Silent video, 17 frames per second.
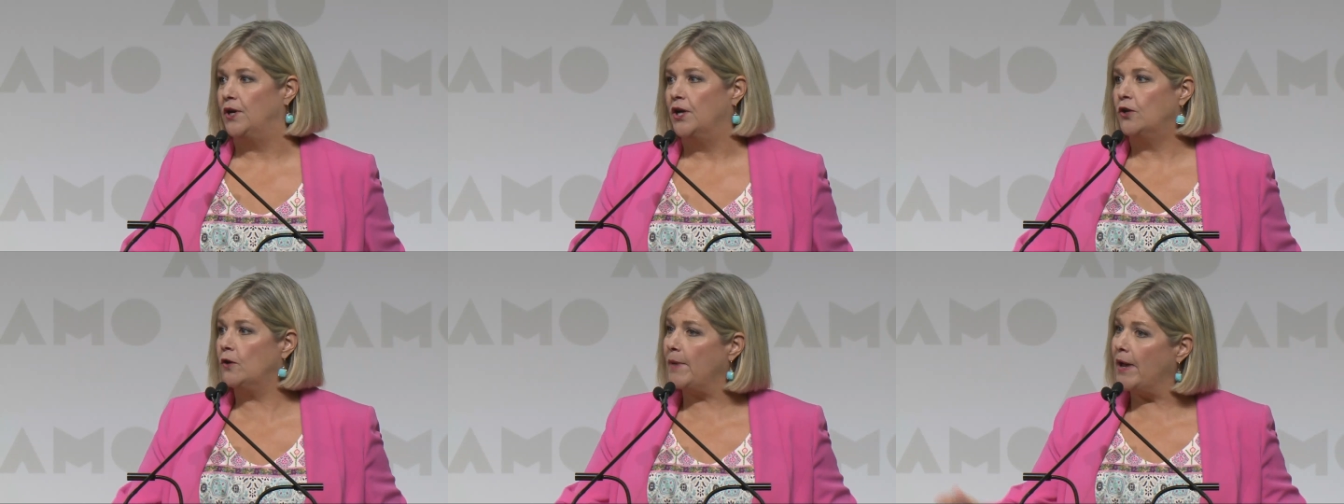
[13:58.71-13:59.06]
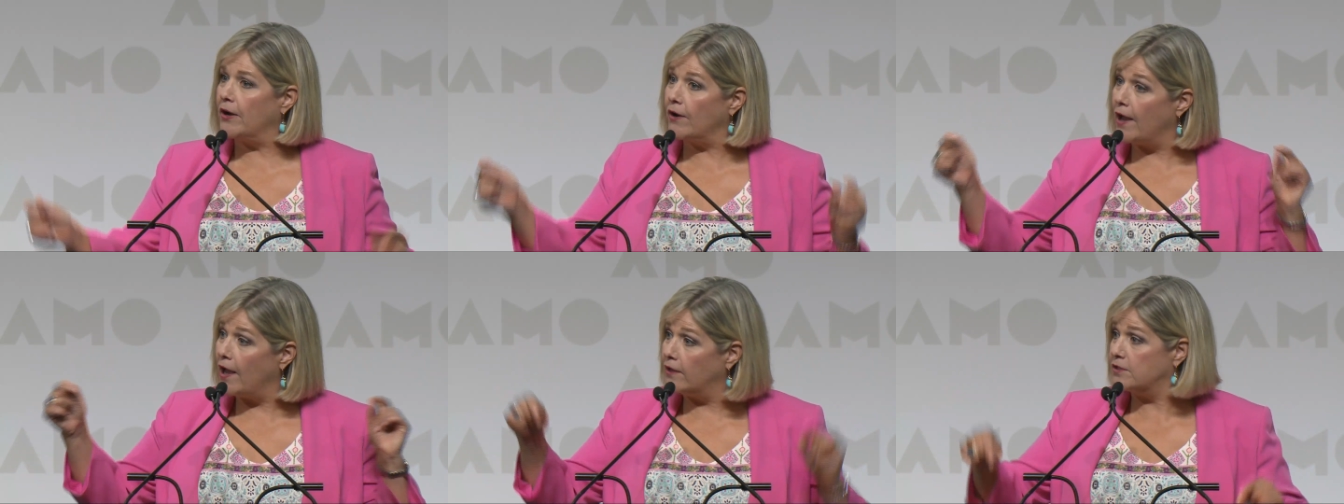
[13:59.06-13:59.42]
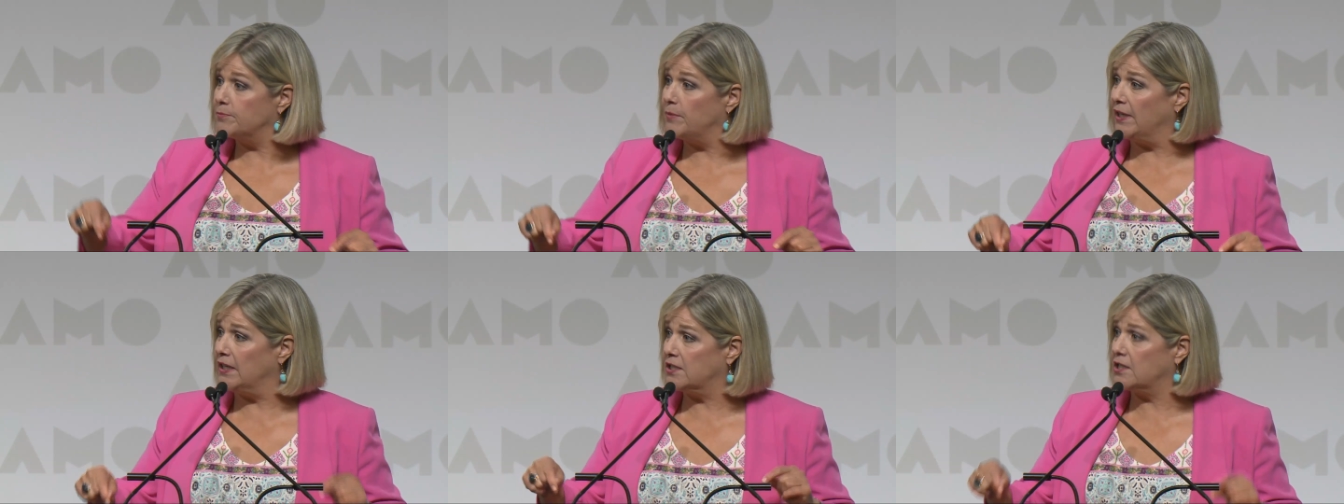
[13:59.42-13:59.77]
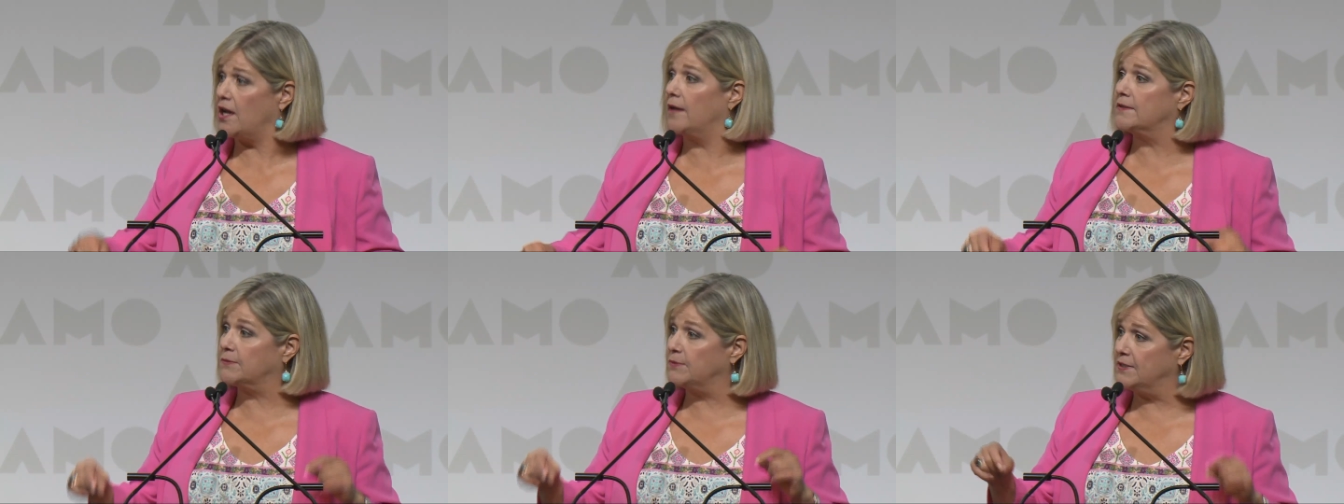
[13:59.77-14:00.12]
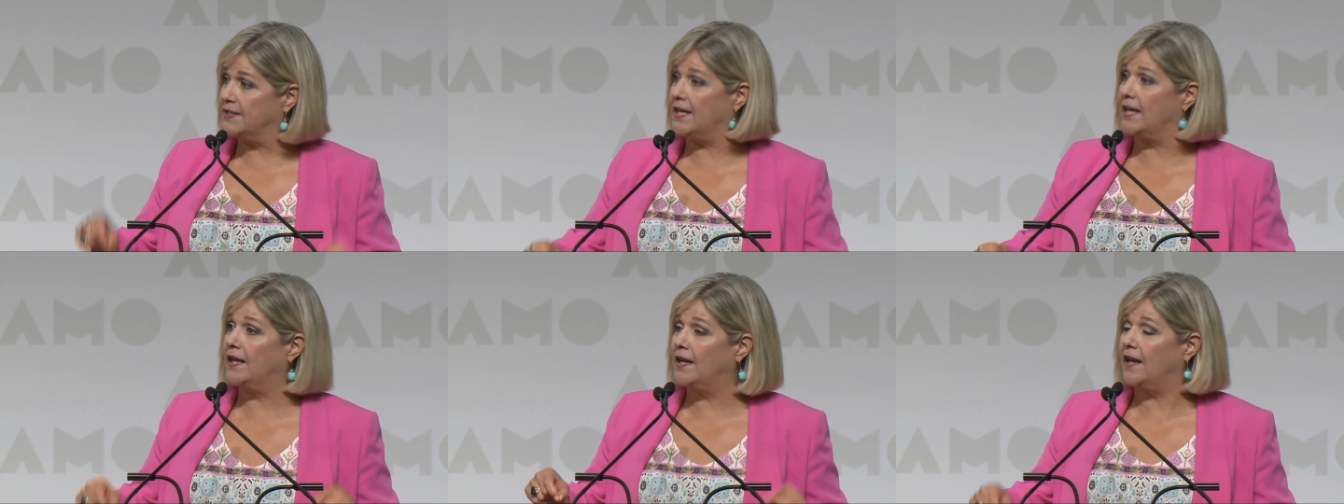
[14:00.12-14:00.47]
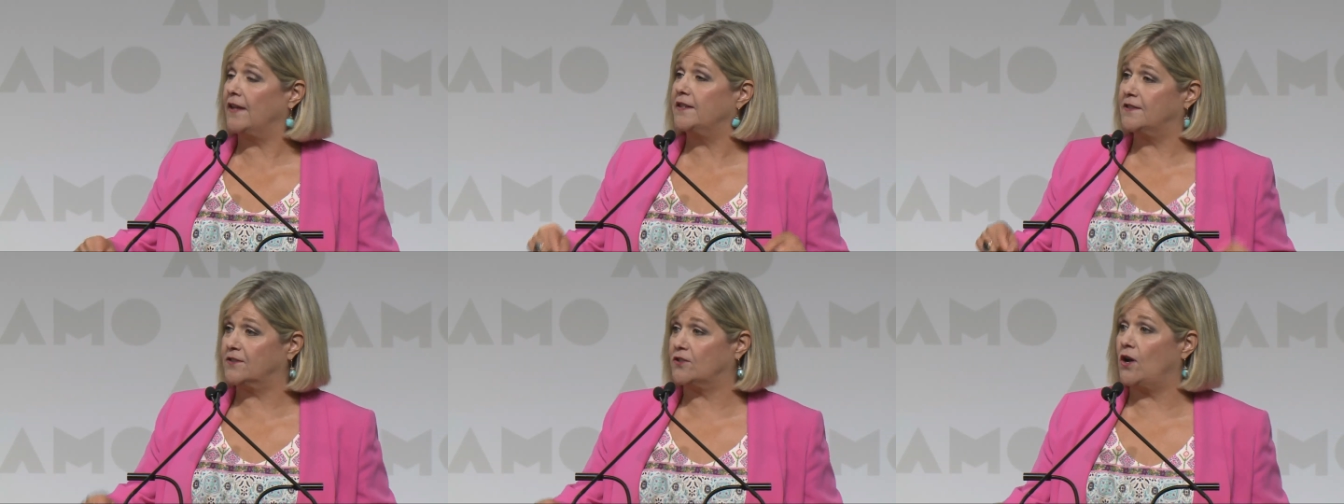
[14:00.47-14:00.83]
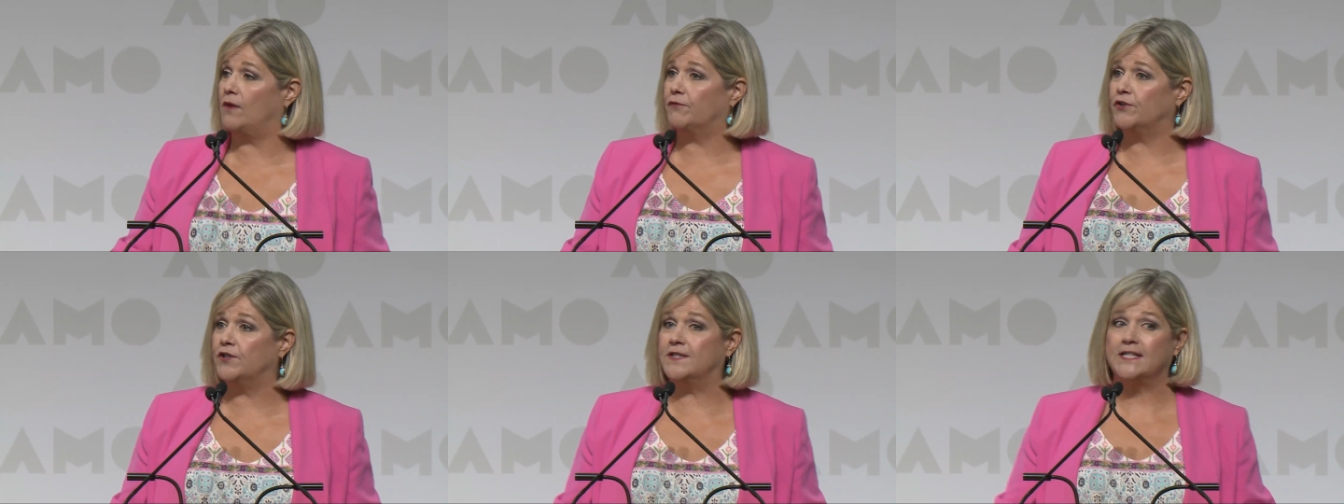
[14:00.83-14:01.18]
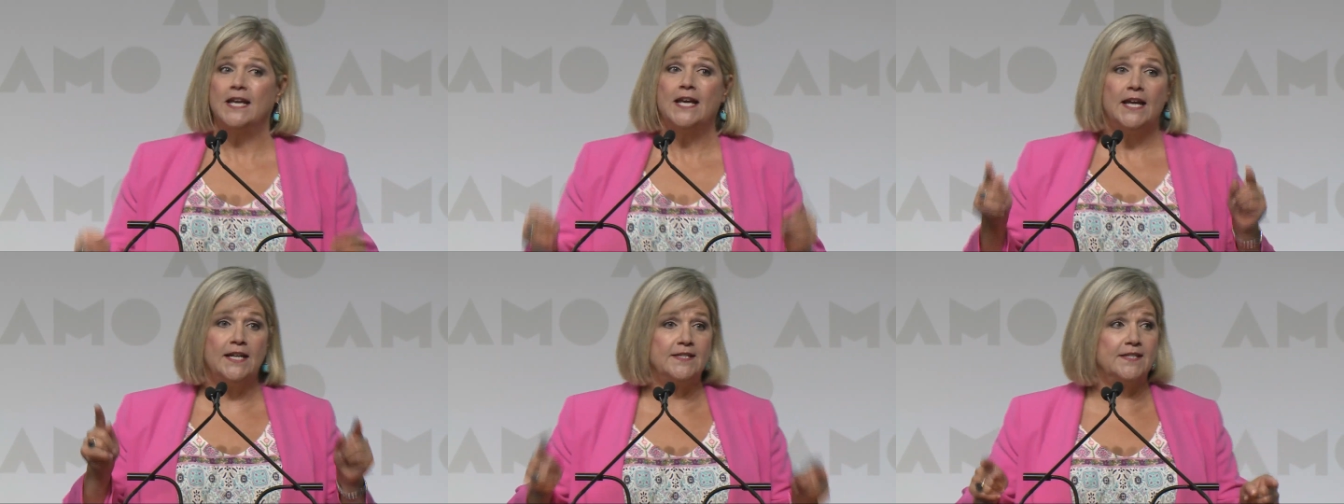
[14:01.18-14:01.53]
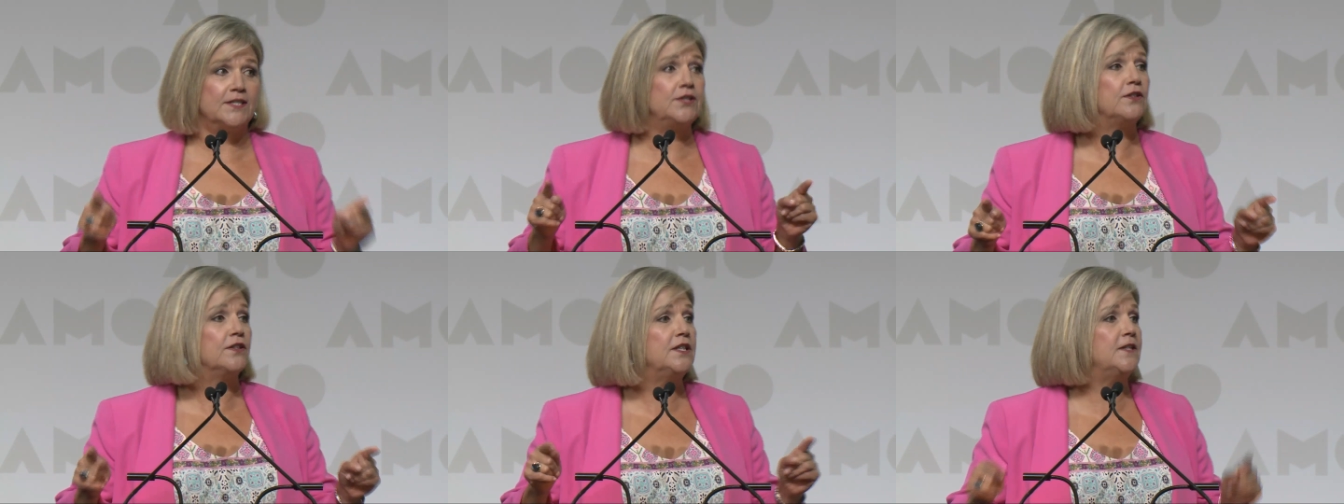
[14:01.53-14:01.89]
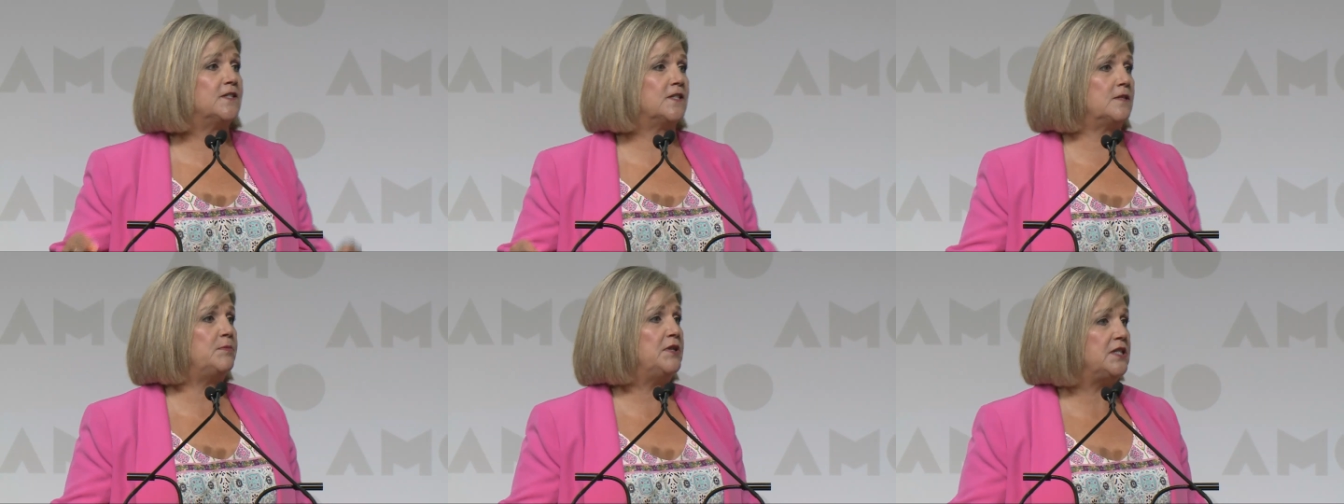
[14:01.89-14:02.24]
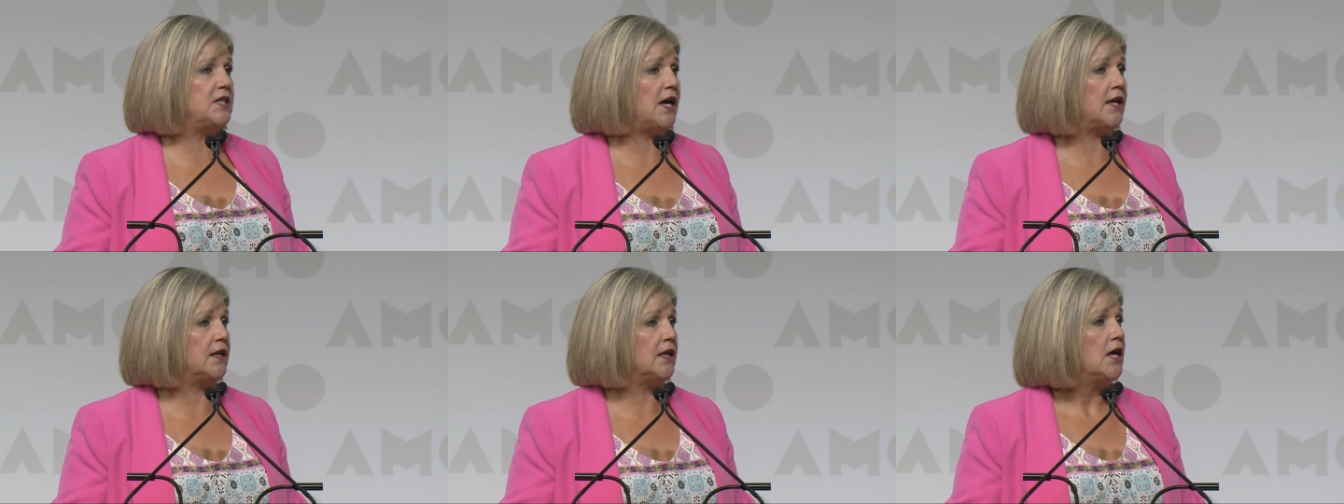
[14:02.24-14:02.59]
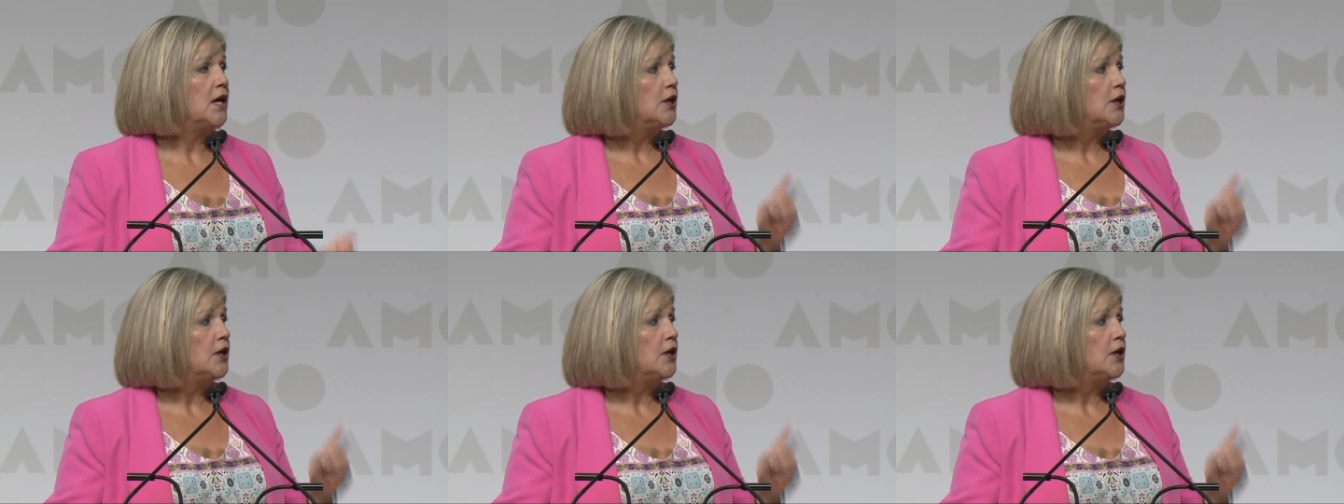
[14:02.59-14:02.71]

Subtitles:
No matter how many times we say it at this conference, it still needs to be done.